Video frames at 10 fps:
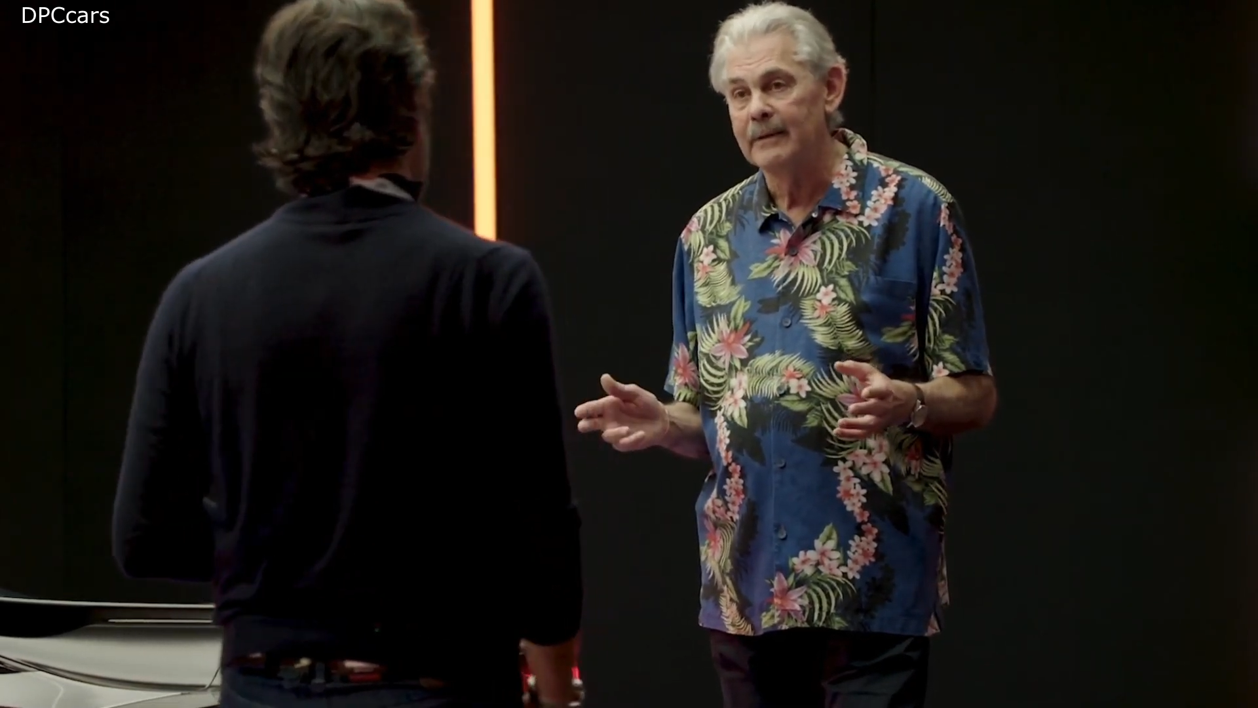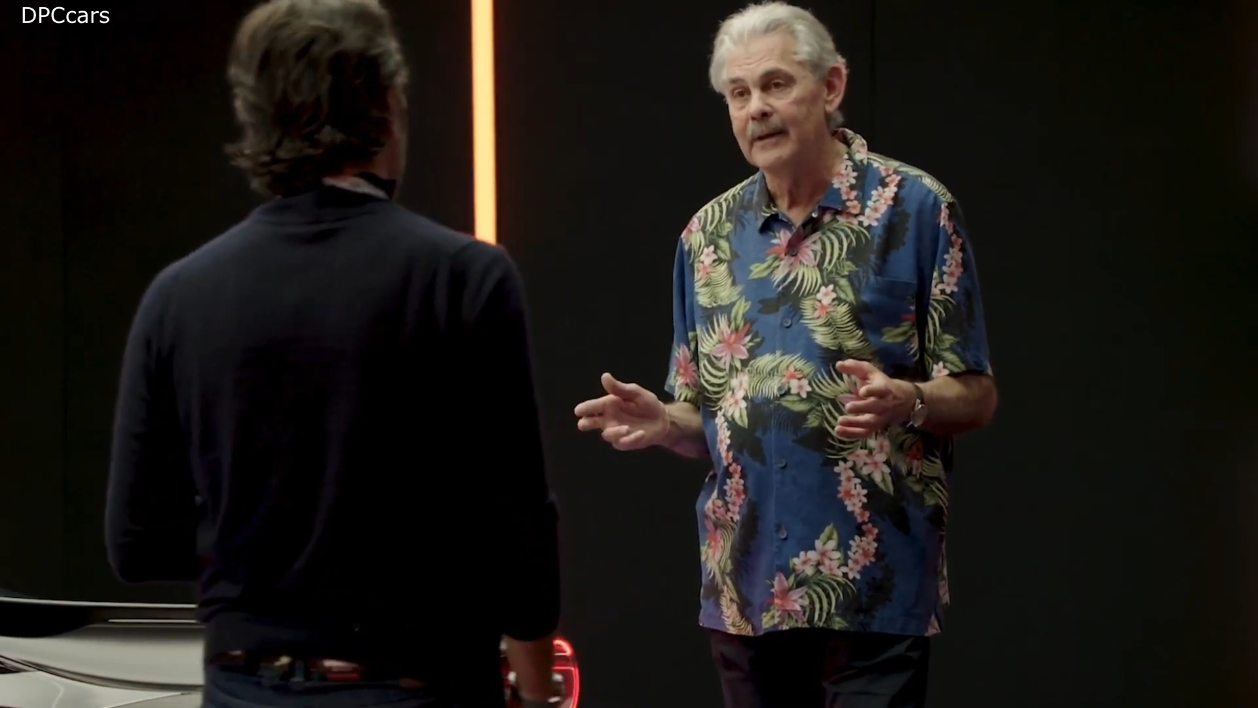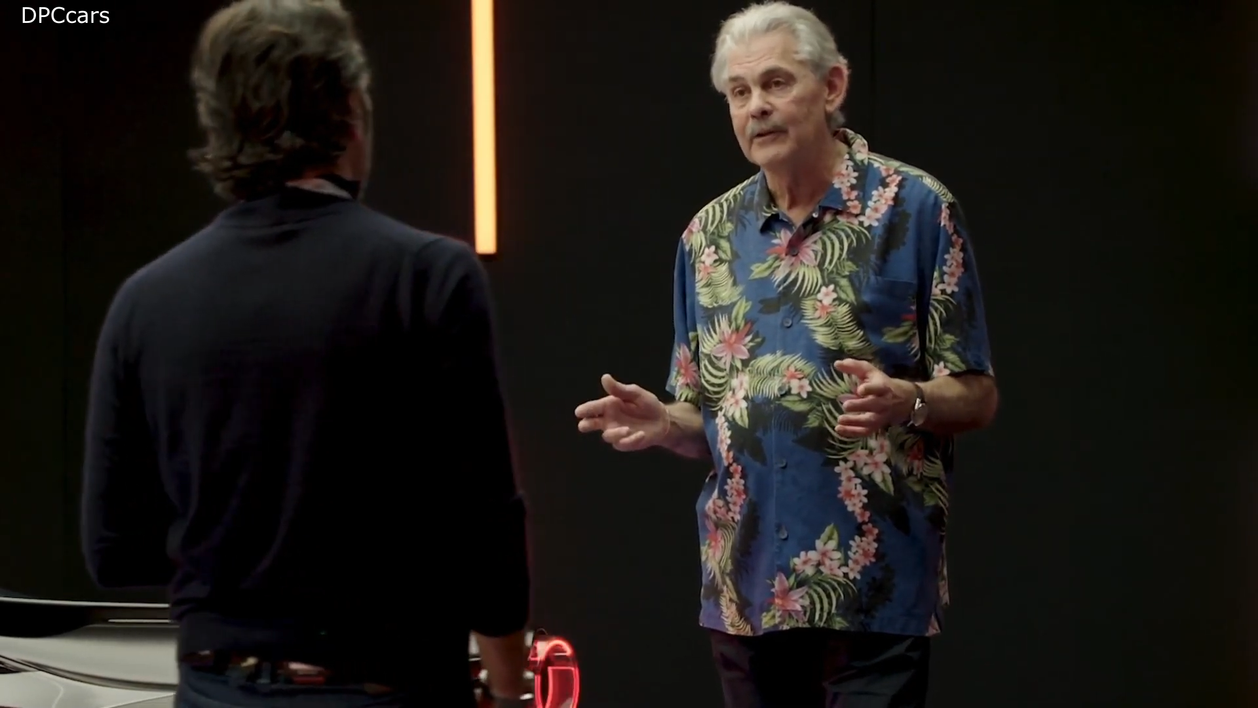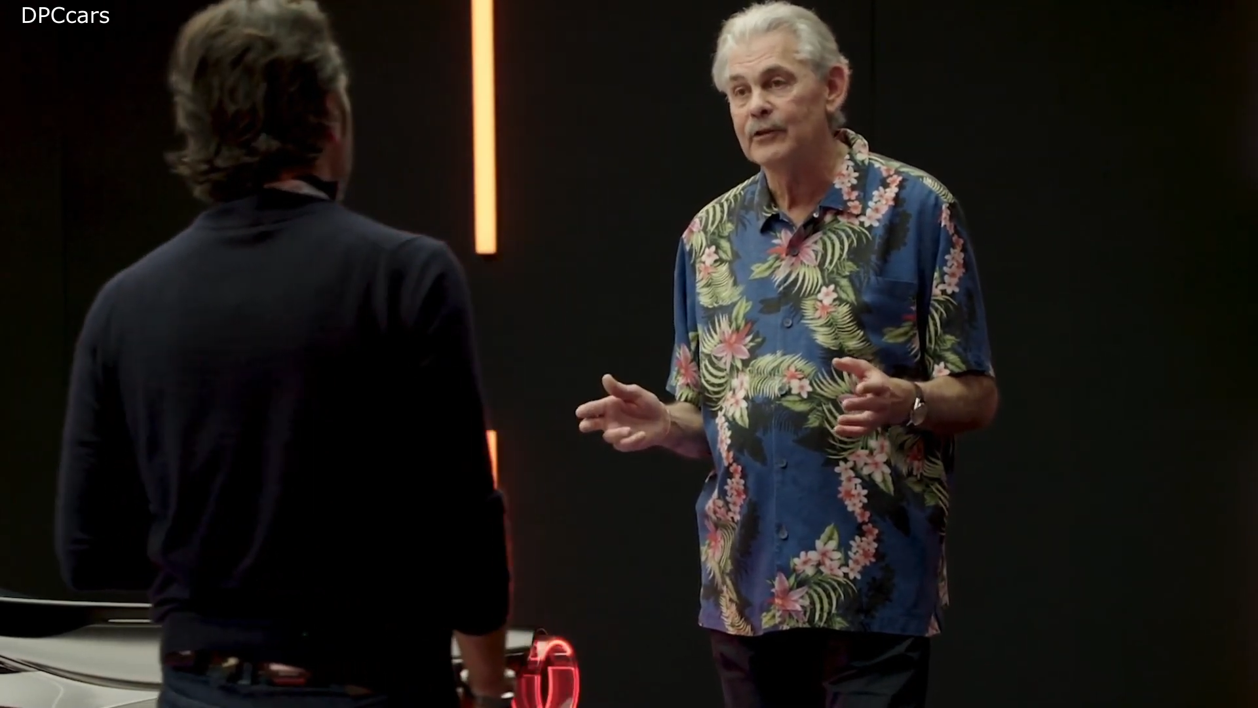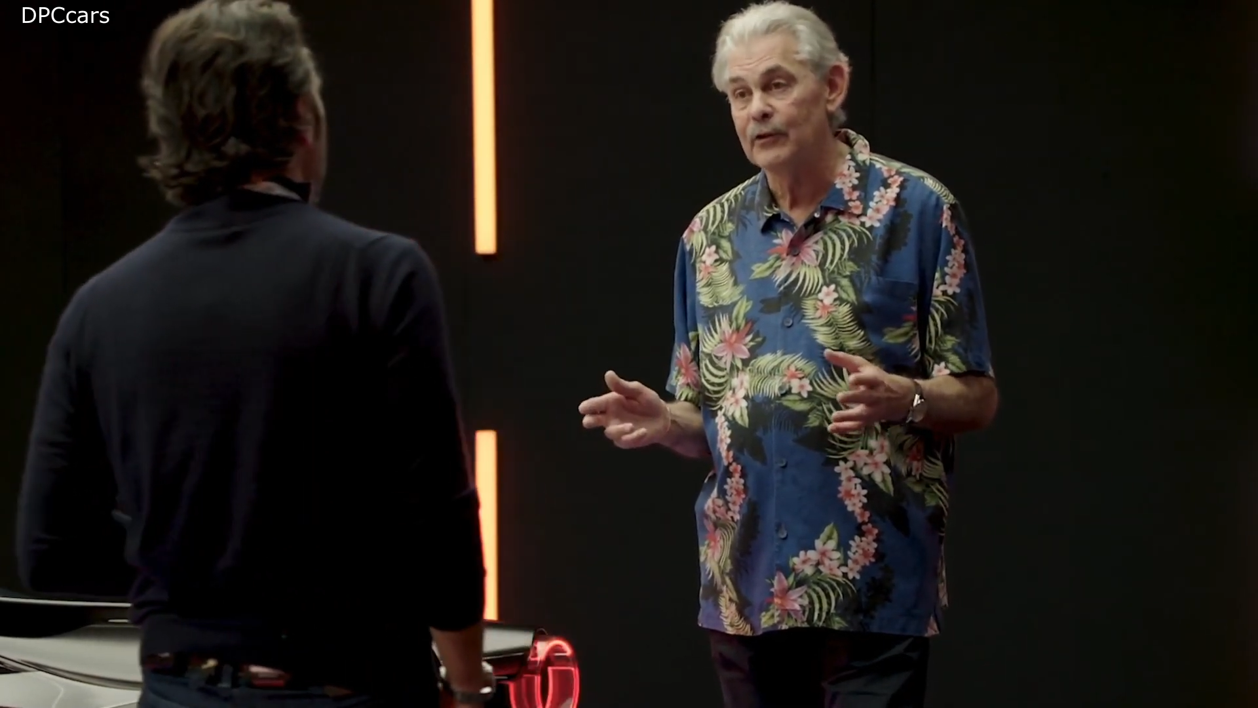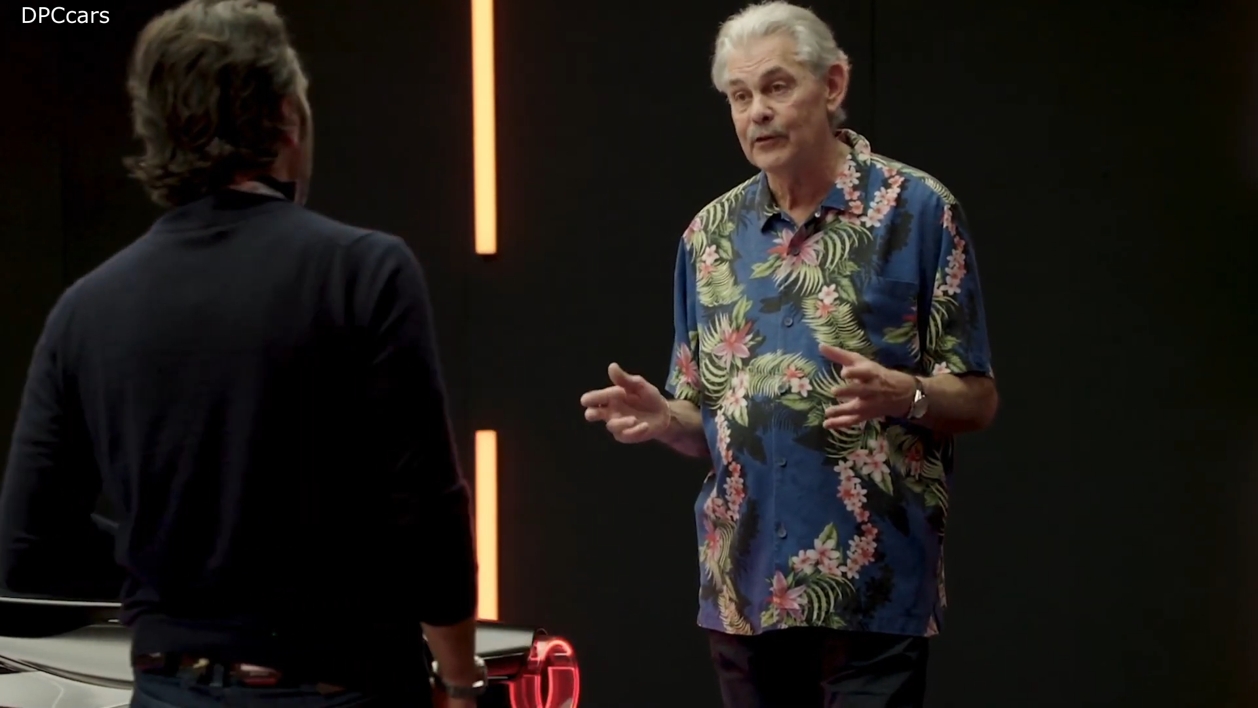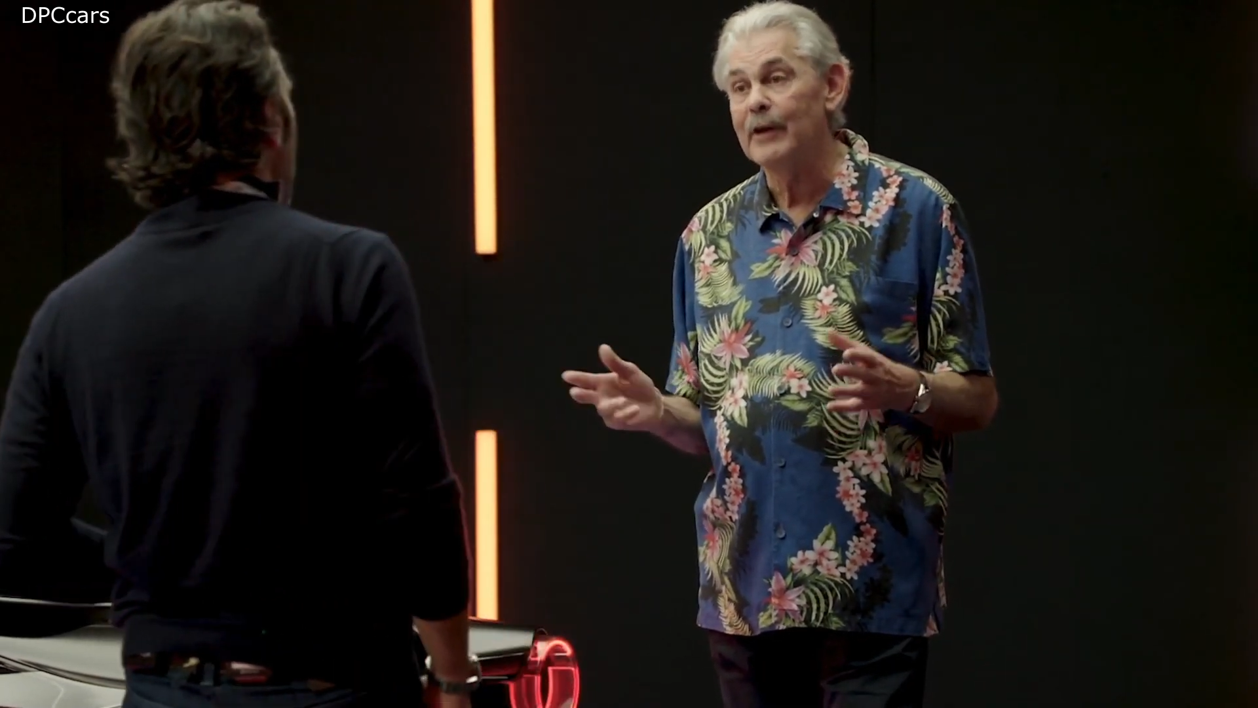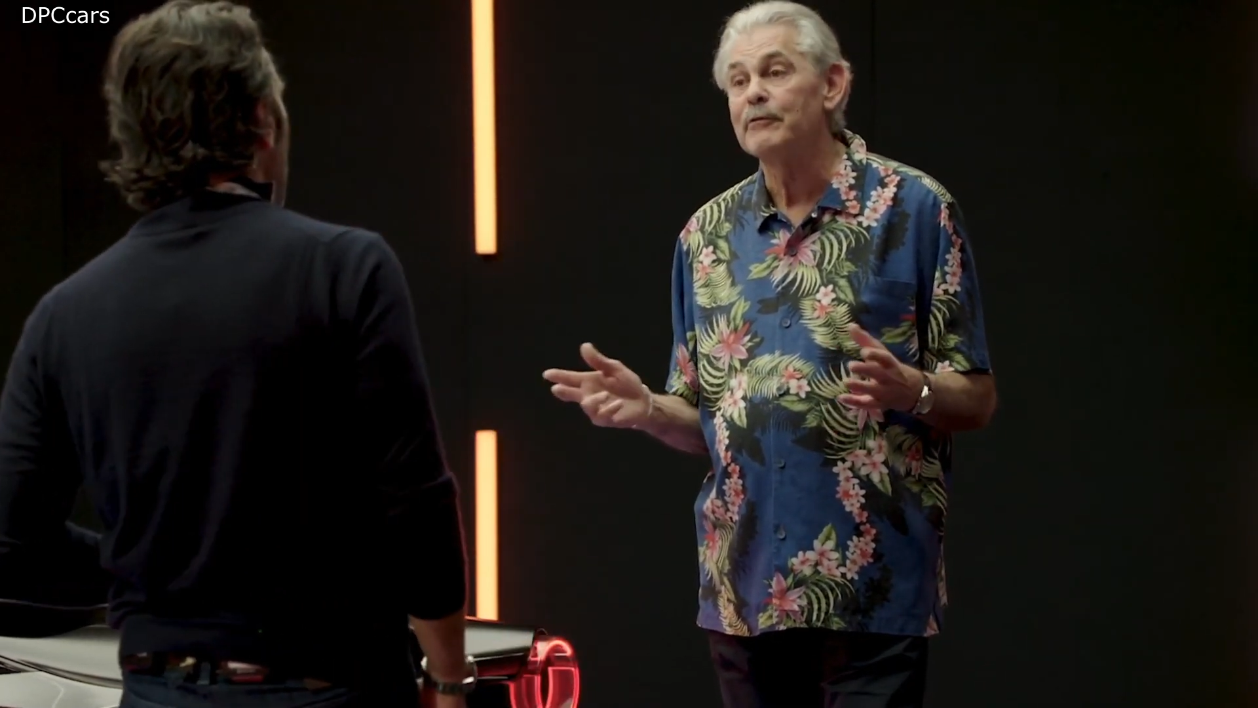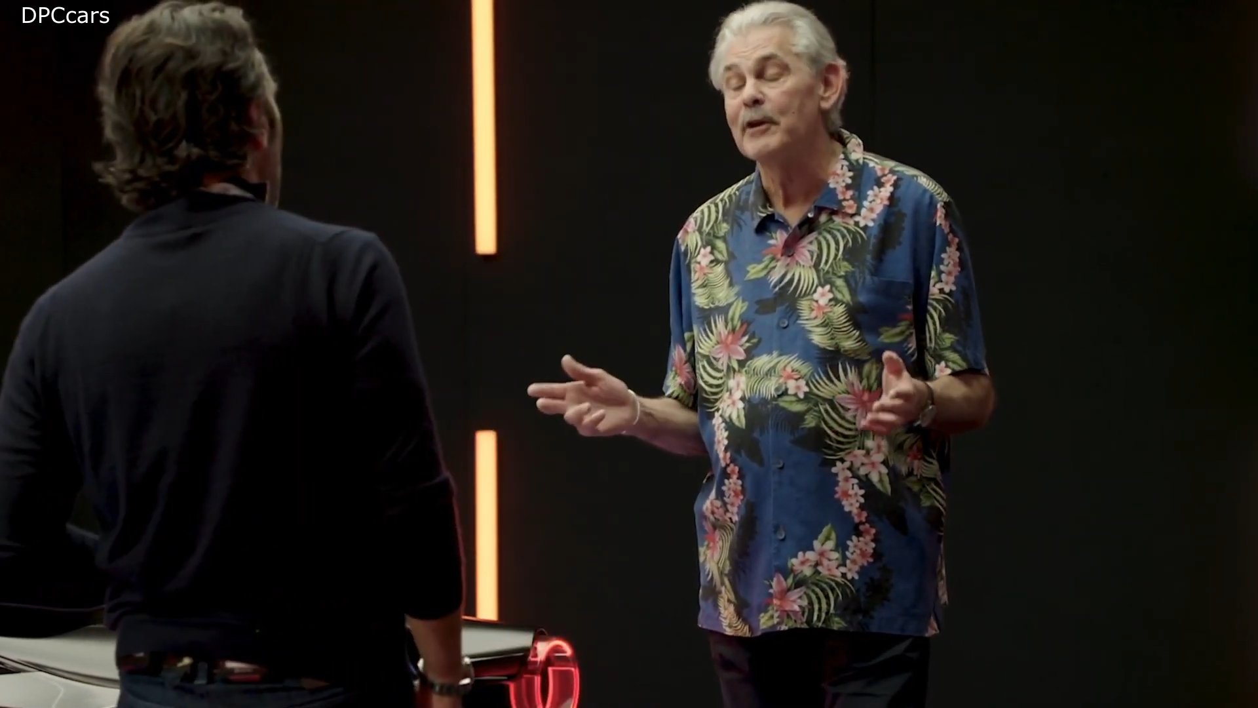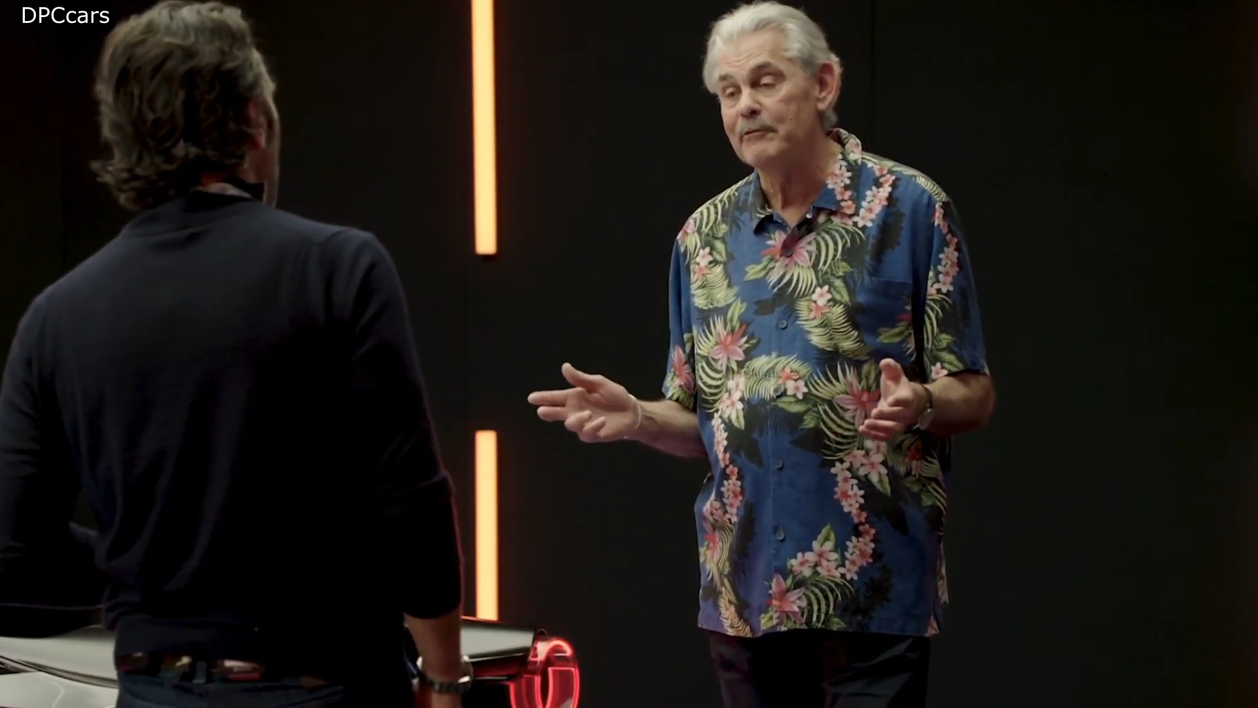a
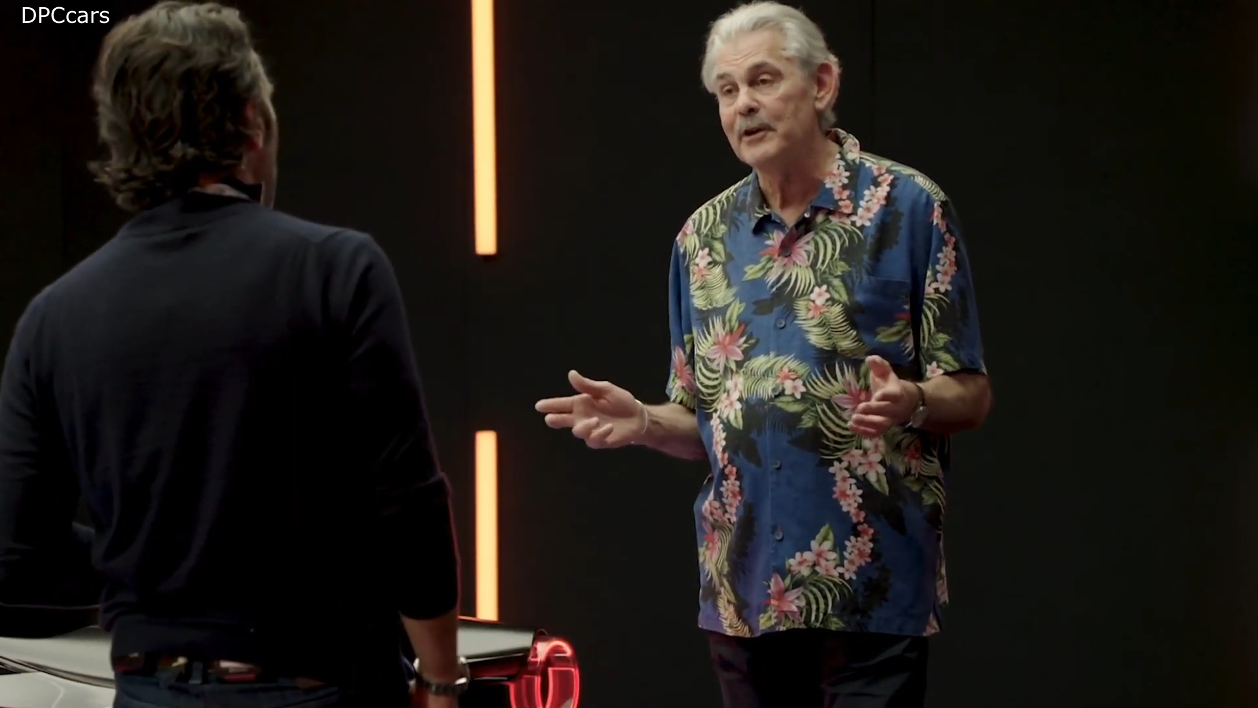safety